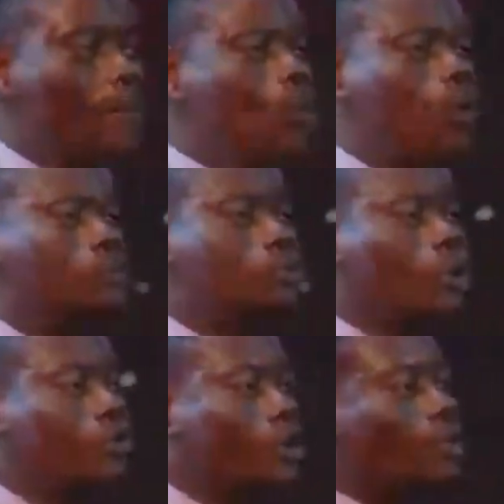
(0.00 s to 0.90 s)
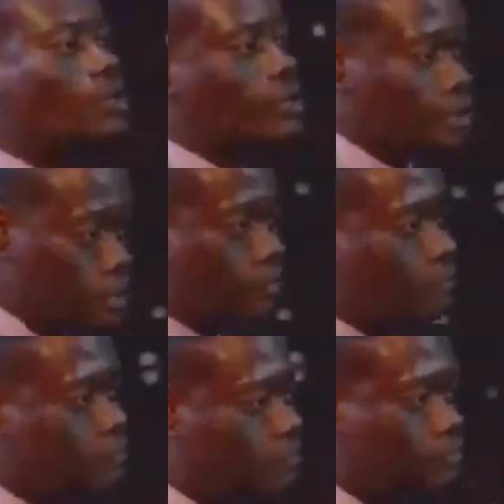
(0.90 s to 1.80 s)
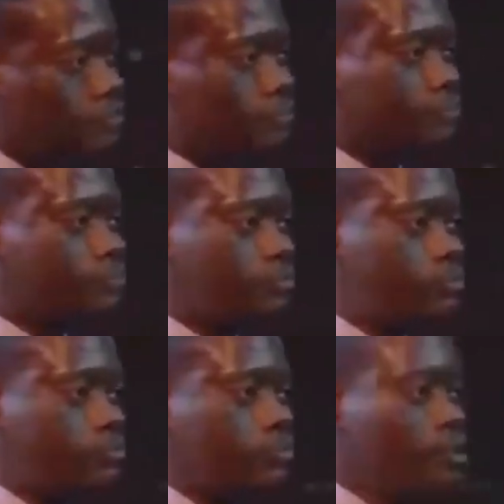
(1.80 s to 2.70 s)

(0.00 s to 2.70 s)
of John chapter 3, the